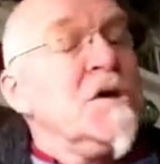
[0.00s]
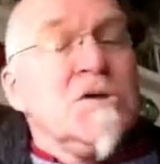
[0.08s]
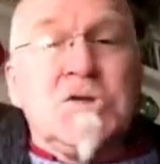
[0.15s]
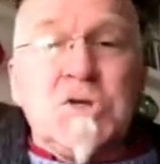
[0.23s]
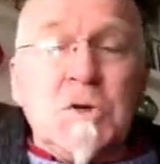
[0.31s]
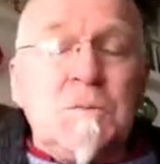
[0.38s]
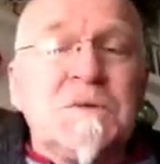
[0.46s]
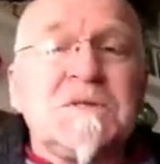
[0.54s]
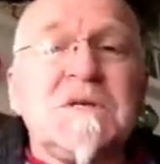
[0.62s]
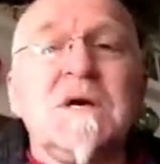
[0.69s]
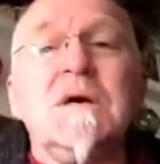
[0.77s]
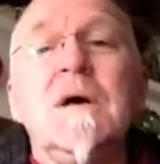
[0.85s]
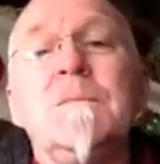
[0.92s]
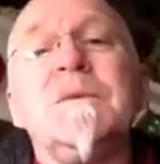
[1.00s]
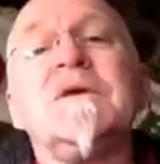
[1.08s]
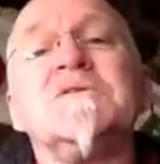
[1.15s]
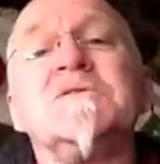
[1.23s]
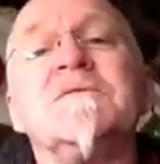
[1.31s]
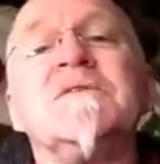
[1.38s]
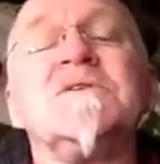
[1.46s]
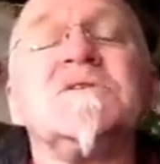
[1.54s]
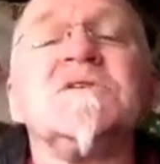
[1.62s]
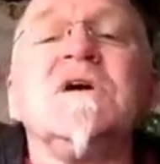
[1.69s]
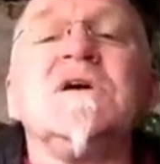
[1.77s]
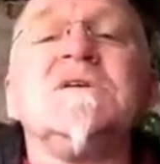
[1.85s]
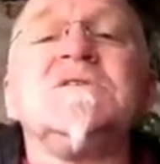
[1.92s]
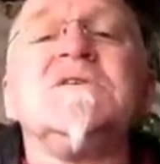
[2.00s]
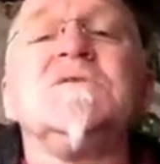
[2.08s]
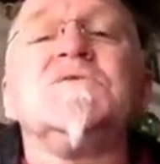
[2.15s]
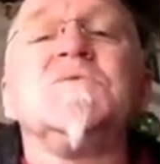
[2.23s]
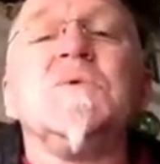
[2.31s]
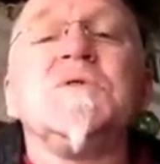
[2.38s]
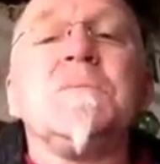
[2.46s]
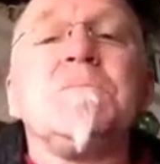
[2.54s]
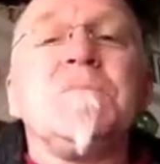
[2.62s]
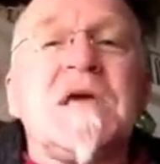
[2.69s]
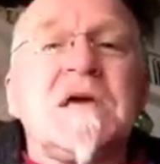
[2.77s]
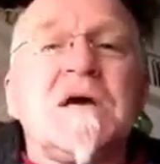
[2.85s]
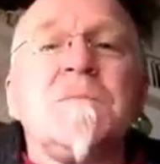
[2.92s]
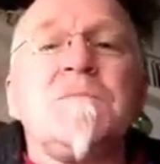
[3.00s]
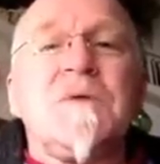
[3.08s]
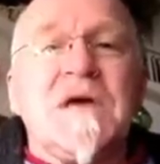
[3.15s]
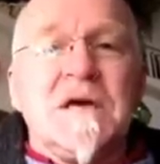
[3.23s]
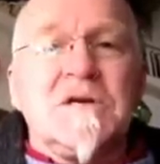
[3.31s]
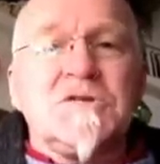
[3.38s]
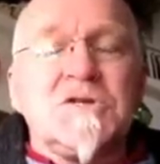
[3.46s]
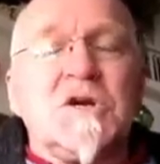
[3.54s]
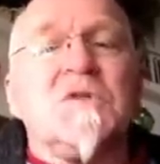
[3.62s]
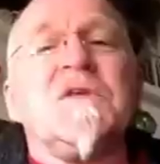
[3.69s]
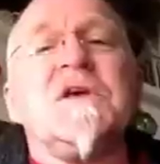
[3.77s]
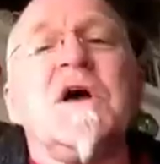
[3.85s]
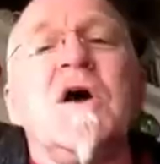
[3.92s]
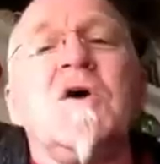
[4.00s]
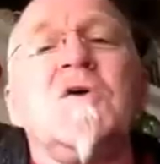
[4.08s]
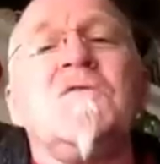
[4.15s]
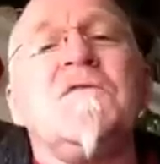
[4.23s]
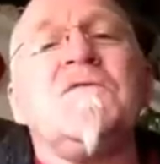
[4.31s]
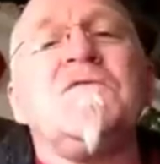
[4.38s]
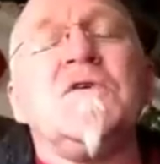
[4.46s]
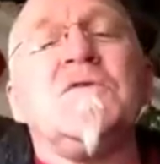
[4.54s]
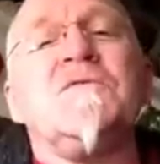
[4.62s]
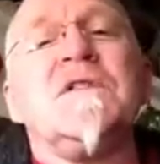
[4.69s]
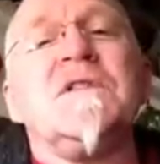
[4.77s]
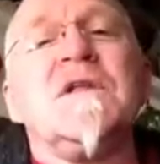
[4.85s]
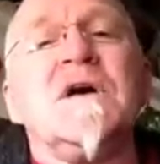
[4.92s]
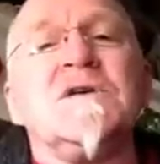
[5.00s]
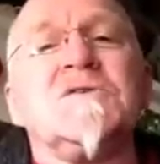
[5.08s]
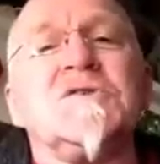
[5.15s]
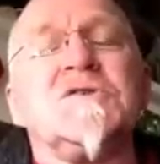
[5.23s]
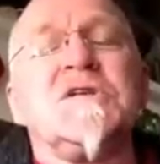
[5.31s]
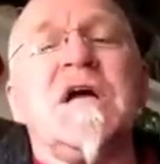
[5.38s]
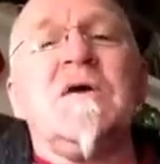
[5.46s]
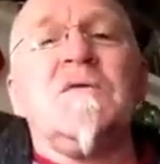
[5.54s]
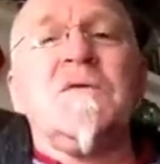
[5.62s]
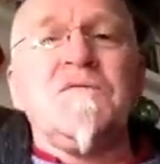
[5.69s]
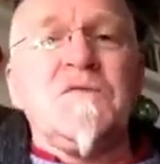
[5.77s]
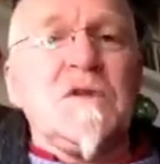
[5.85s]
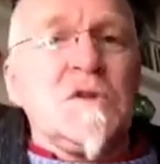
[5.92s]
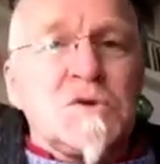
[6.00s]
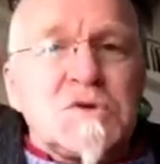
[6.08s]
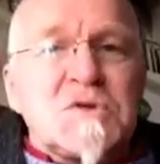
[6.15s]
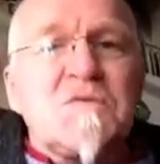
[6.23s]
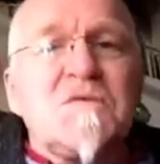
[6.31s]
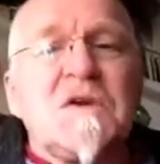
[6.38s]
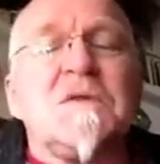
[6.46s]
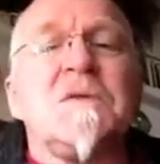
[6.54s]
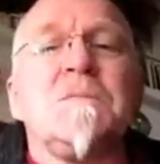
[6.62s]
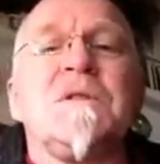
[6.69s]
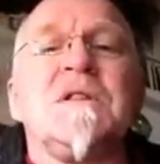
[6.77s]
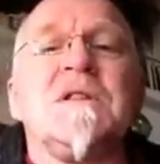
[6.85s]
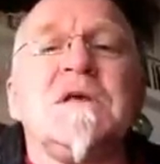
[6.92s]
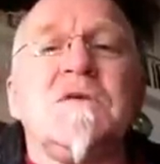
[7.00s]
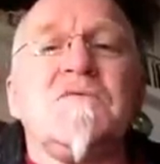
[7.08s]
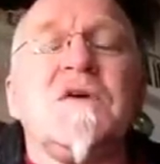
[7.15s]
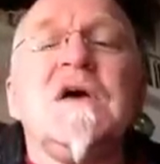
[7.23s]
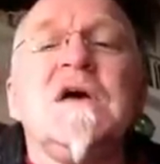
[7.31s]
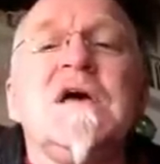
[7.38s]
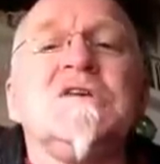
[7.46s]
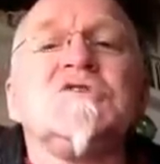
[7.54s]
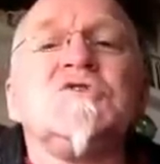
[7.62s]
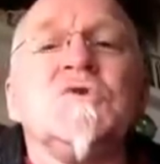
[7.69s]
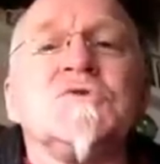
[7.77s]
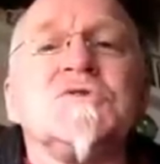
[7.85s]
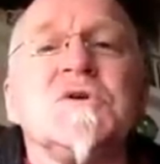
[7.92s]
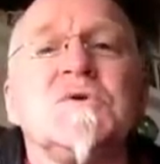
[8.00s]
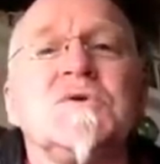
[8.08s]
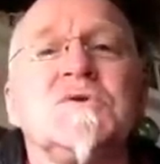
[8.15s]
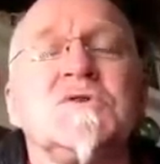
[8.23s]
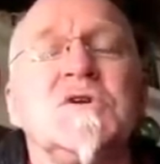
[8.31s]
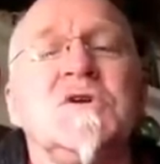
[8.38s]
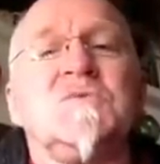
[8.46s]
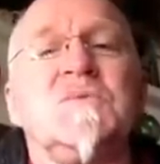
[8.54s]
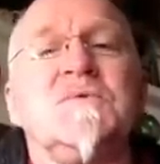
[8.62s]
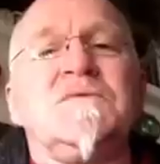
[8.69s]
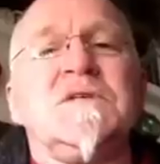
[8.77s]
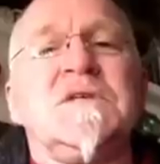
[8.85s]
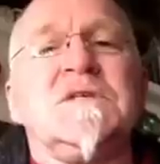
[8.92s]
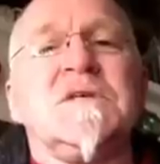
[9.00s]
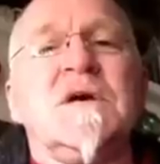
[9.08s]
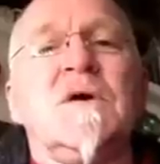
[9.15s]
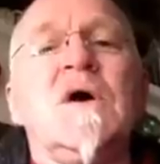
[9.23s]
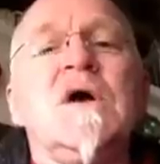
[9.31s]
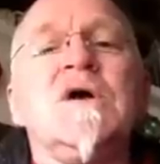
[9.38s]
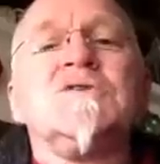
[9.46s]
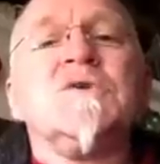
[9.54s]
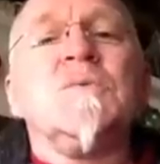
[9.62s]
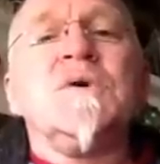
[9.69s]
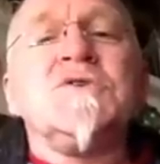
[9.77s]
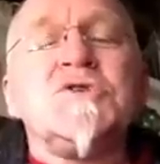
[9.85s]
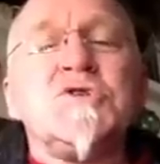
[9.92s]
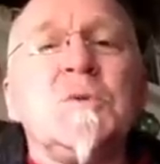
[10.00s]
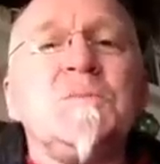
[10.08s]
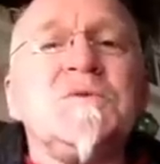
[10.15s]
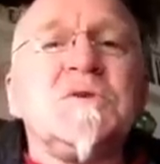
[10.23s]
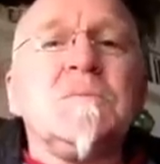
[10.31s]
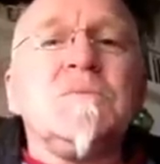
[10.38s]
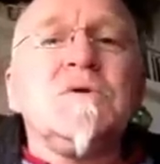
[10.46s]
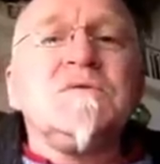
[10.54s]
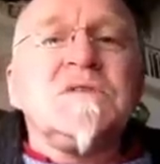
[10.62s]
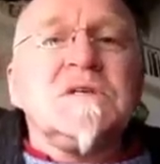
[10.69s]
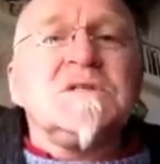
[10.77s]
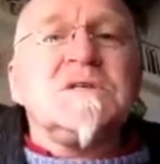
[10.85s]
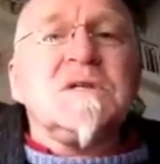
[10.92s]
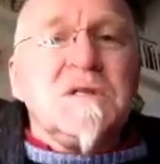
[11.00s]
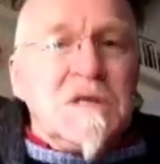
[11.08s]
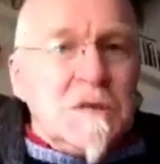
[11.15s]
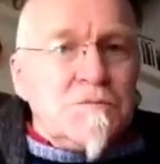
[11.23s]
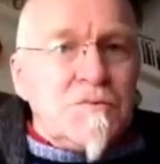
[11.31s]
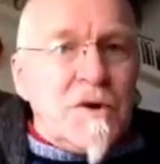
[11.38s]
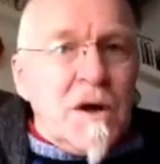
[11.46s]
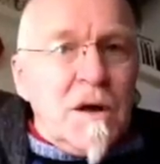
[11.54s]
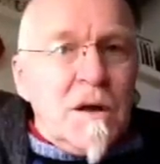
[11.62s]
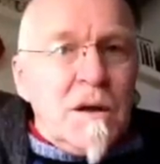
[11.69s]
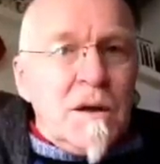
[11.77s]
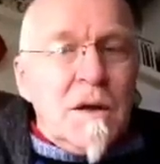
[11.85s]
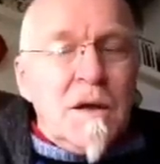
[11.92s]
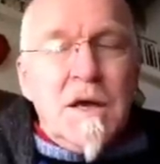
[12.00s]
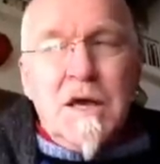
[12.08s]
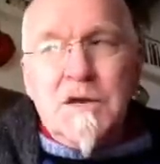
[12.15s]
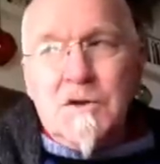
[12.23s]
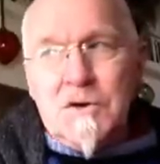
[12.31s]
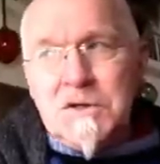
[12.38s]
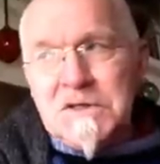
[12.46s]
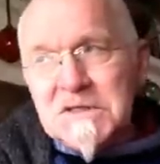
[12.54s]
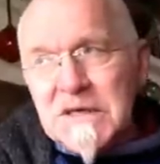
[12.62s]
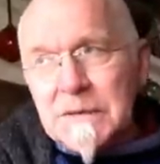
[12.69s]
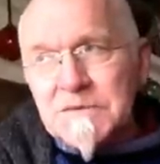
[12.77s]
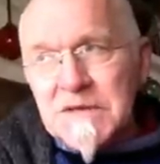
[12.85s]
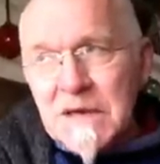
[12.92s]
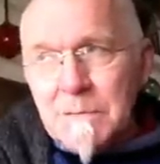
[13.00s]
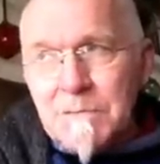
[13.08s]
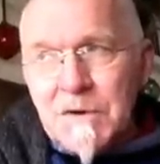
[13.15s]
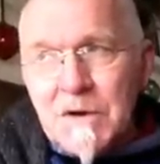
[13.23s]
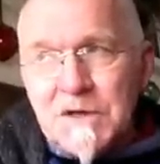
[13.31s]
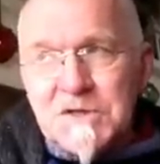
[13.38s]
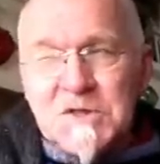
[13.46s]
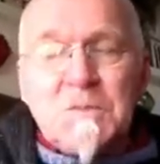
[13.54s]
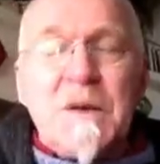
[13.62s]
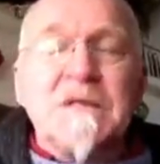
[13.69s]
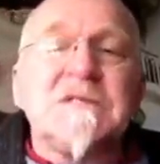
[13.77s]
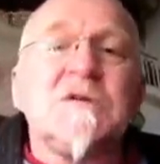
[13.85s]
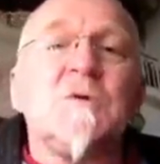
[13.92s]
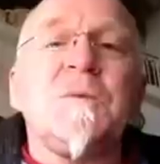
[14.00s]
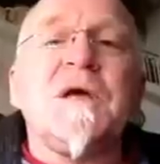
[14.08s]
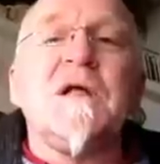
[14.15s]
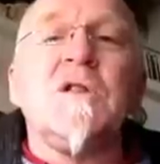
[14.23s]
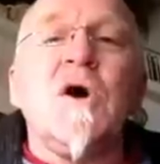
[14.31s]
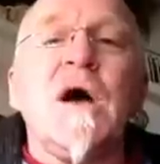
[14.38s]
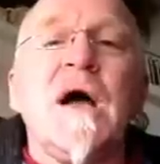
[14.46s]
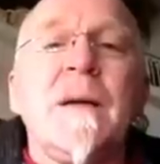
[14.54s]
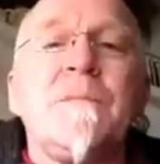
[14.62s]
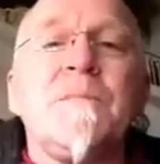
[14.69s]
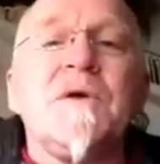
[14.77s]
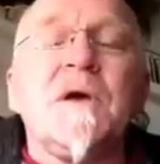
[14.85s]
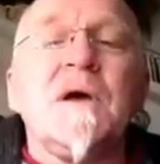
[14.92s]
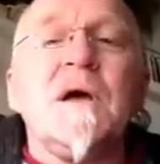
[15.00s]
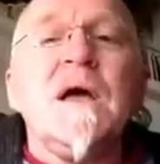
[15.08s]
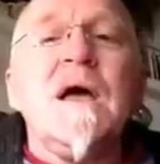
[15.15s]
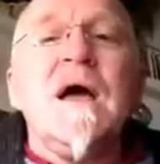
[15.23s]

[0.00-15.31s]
Jupiter, because of its size, deals with the bigger picture, the overview, the large scale, the philosophy, the belief. It's not so concerned with detail. So once Jupiter moves into Libra in early September, I suspect it'll be a lot happier.